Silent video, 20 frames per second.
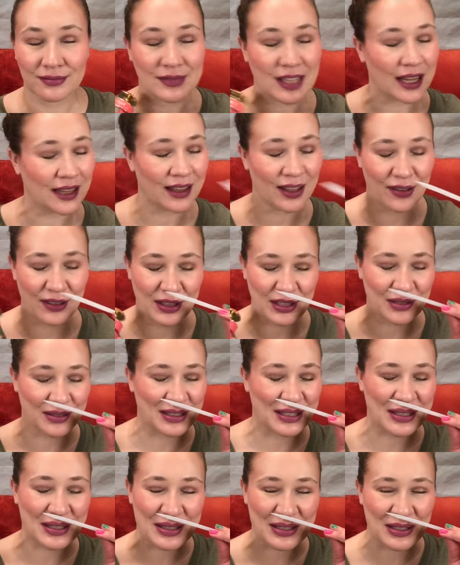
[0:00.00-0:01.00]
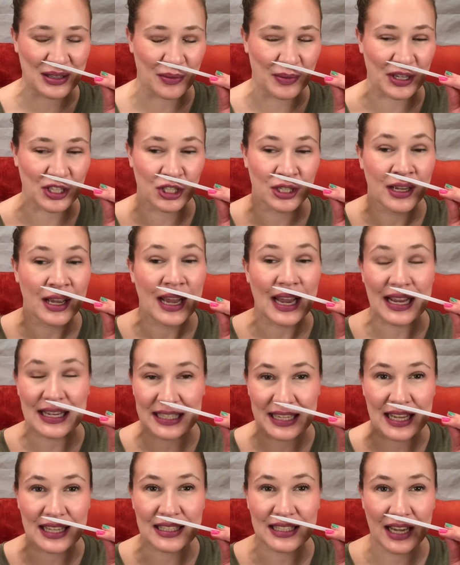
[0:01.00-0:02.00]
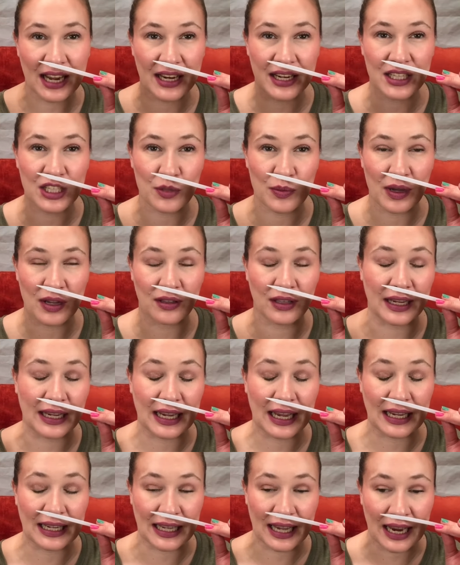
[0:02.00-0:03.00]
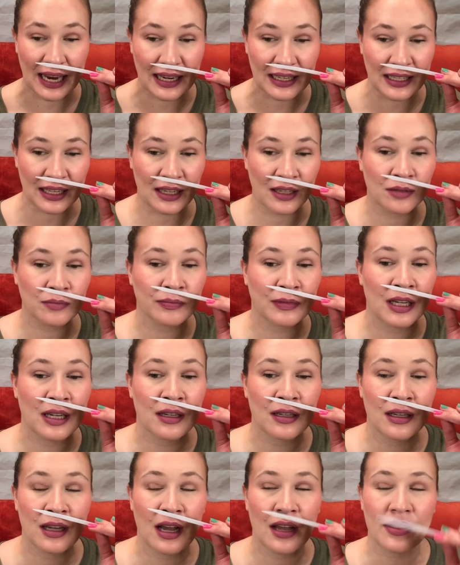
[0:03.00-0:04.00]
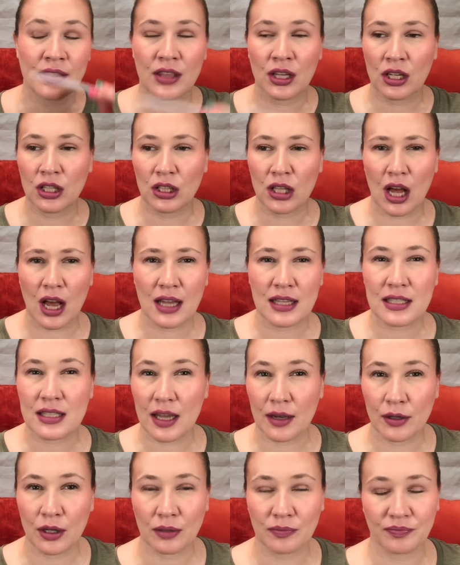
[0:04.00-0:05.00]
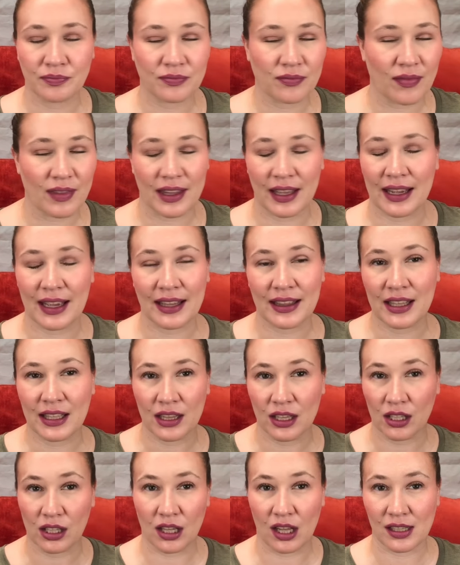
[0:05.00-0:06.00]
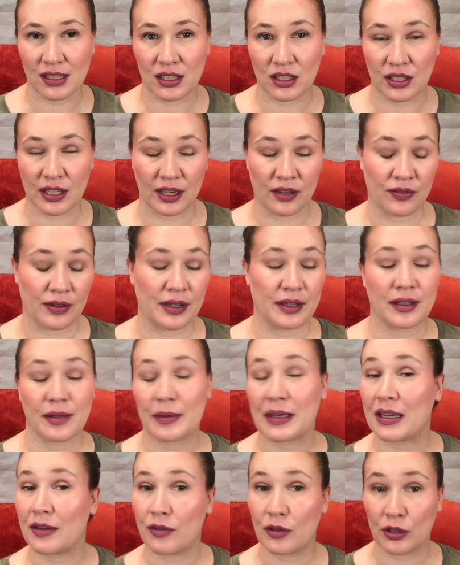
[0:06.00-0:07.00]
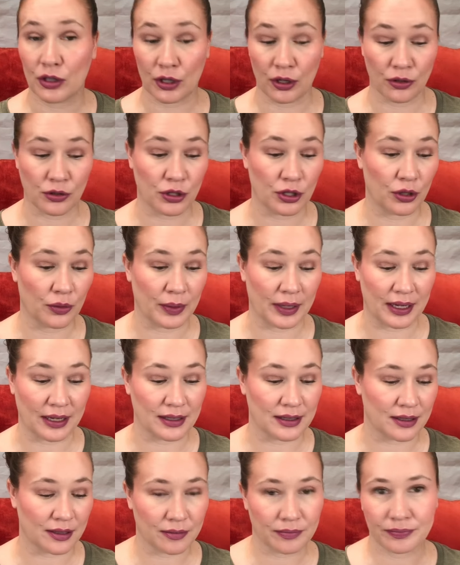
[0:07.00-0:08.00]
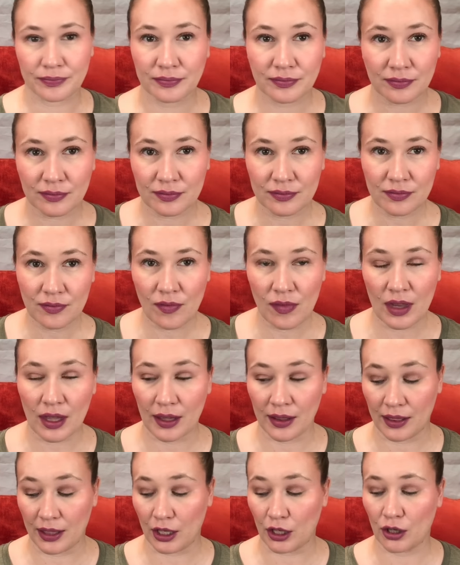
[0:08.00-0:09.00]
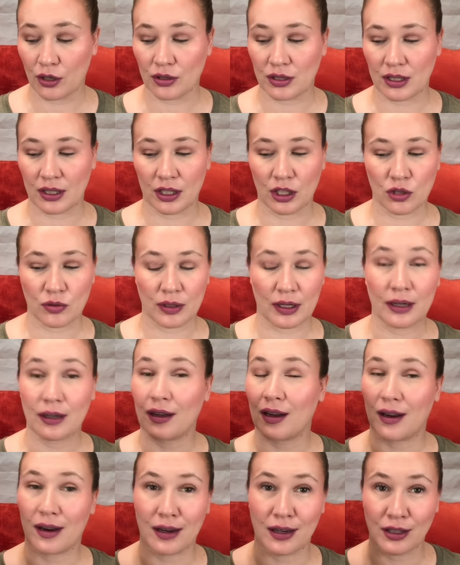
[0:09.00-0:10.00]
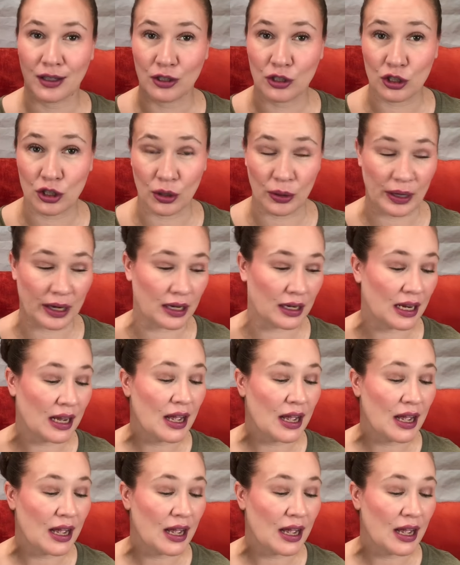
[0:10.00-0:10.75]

I love this one so much. It does kind of smell like a candy. The gloss, I don't, like, I think the gloss is kind of funny. Let me give you the notes though, because the notes on this one are so good.